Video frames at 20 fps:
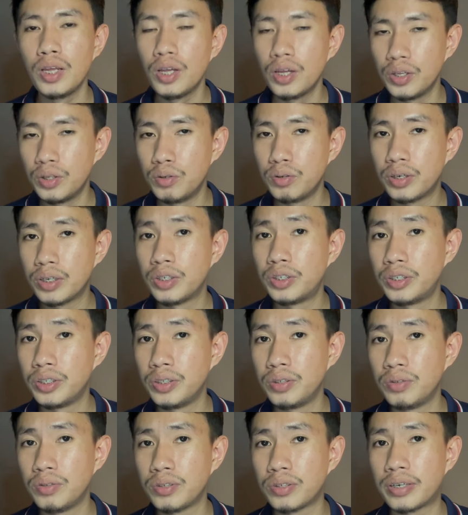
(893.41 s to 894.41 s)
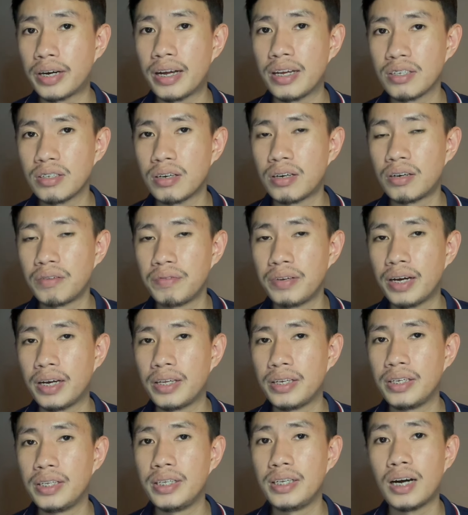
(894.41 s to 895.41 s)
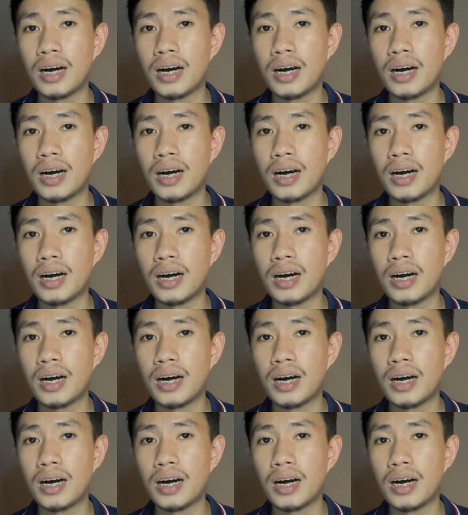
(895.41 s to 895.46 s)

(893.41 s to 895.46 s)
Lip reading: You can renew your SRV ID